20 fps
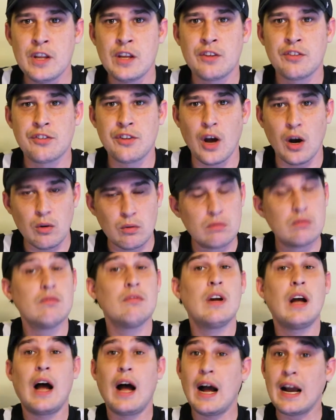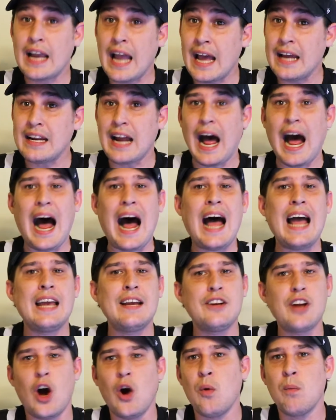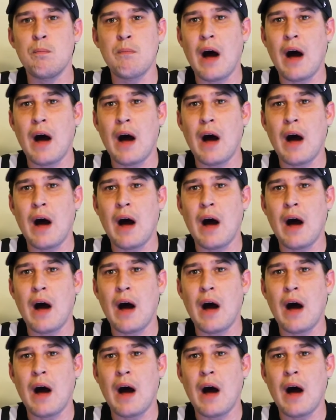So, again, I don't